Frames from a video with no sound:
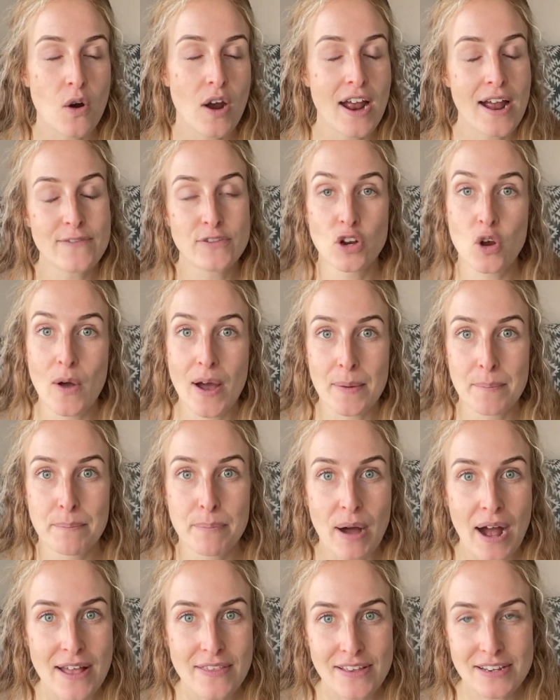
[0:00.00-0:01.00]
I have to go out and
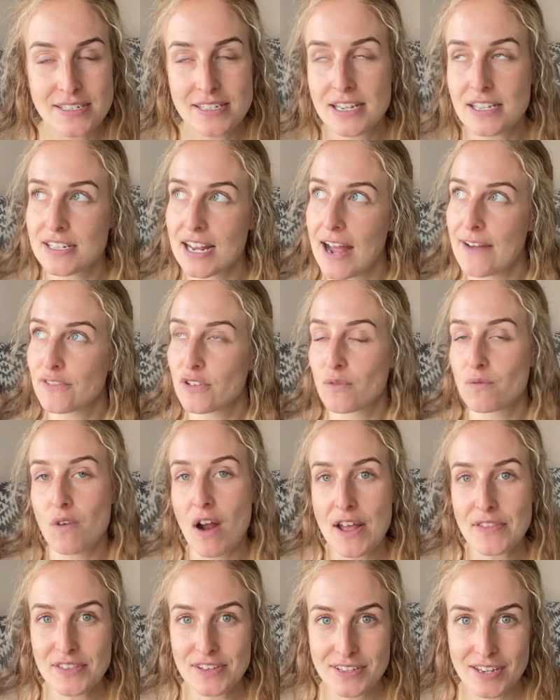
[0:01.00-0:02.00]
buy these things. I have to
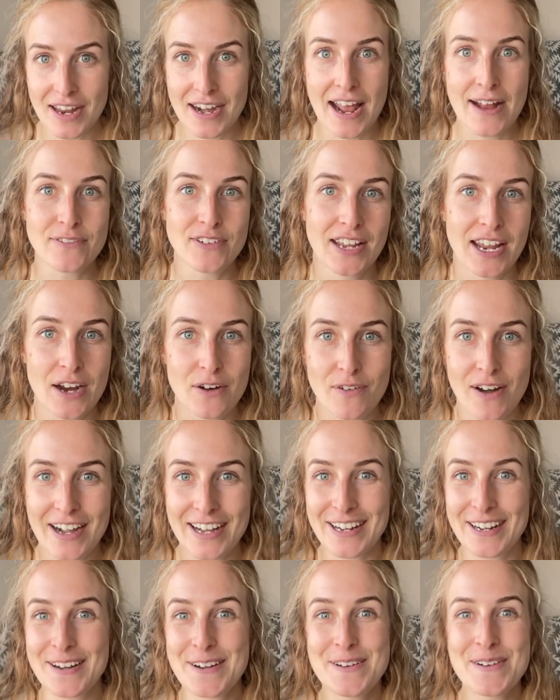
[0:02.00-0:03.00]
write this down. I have to get
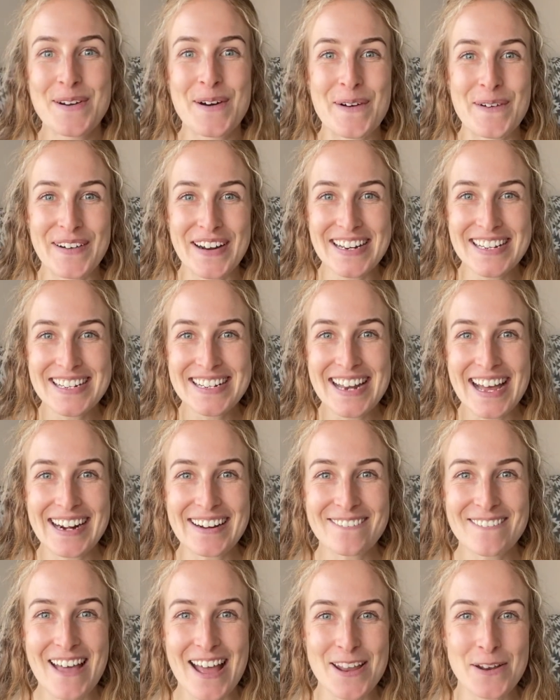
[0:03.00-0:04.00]
ready. No, it's none
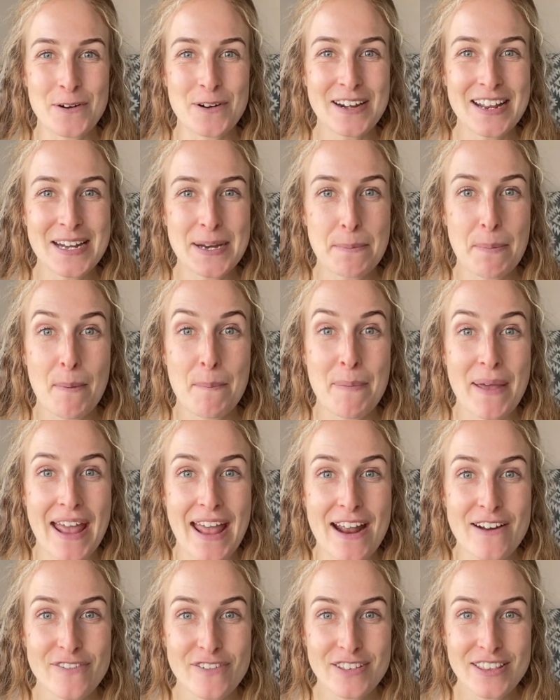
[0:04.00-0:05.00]
of that. You don't need to
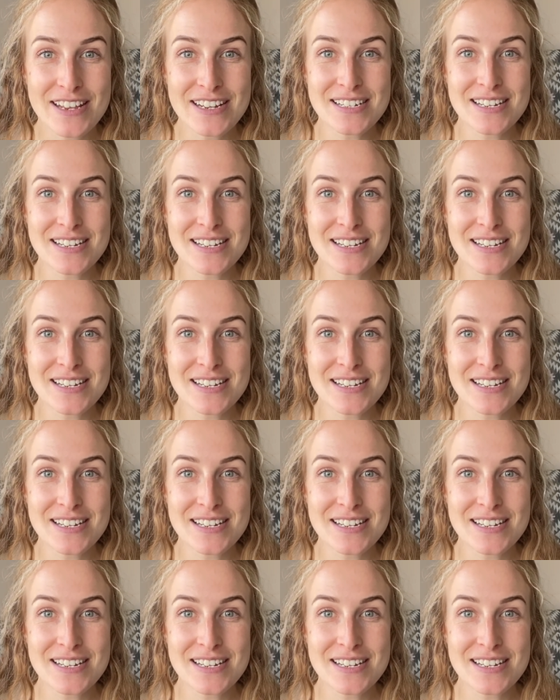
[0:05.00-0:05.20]
prepare for this.